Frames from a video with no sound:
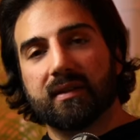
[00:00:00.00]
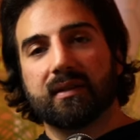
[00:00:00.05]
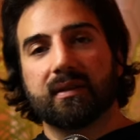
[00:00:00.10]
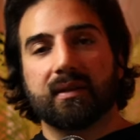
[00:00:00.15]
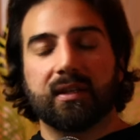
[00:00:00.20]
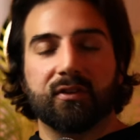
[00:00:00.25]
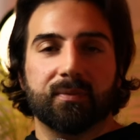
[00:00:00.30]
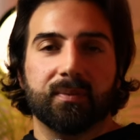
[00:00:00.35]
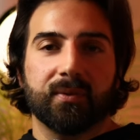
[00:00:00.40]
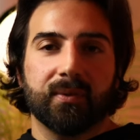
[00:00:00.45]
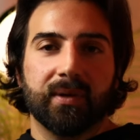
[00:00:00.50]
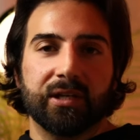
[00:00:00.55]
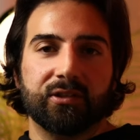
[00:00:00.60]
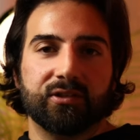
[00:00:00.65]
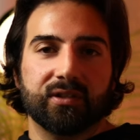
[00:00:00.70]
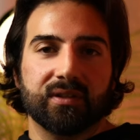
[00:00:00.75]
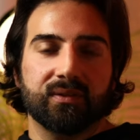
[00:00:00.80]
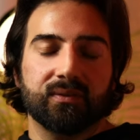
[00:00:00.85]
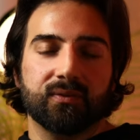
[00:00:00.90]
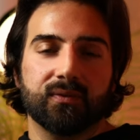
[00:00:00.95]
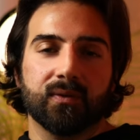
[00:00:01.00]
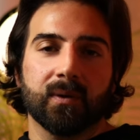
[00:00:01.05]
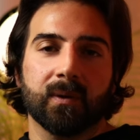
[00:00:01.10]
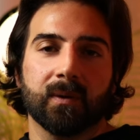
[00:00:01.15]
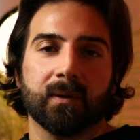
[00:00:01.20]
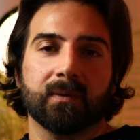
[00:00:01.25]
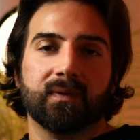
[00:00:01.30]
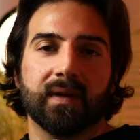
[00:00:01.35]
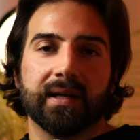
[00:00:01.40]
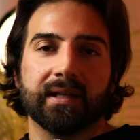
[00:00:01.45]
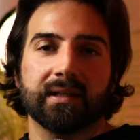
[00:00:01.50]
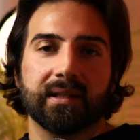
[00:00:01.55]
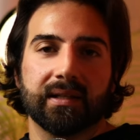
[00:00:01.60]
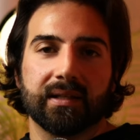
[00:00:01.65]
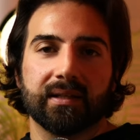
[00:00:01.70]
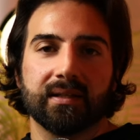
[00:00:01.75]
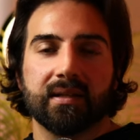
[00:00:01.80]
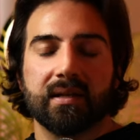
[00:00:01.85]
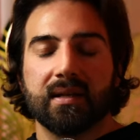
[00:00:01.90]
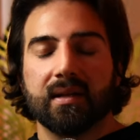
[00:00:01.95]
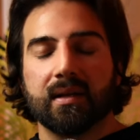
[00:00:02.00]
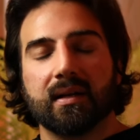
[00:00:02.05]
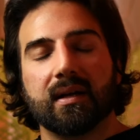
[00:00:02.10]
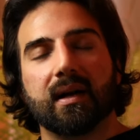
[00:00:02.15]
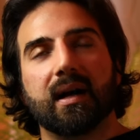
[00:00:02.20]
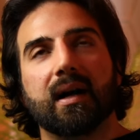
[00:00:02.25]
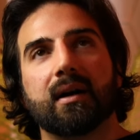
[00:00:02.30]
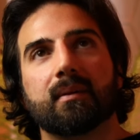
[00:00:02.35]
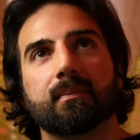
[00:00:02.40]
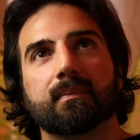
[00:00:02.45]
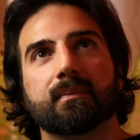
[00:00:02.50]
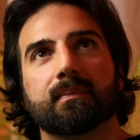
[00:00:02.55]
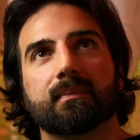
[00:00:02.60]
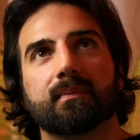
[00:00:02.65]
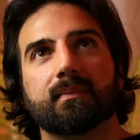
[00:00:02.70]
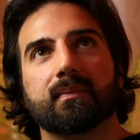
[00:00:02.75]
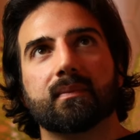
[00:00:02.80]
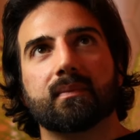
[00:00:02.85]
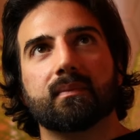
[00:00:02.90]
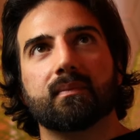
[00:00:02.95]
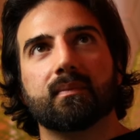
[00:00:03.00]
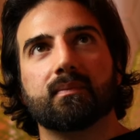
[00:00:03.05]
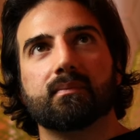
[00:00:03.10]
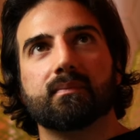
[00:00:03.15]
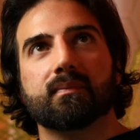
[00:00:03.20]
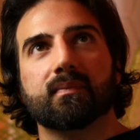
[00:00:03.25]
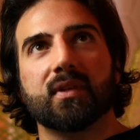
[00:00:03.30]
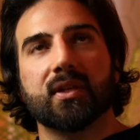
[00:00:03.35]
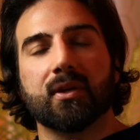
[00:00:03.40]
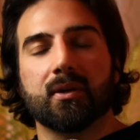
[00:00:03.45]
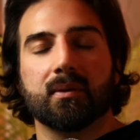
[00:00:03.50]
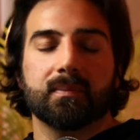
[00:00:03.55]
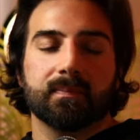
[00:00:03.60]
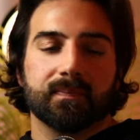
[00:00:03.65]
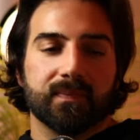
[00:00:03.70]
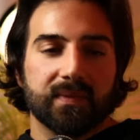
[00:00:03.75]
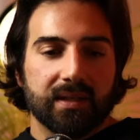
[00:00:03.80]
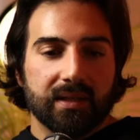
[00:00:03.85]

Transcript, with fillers: the inspiration for finally, um, you know,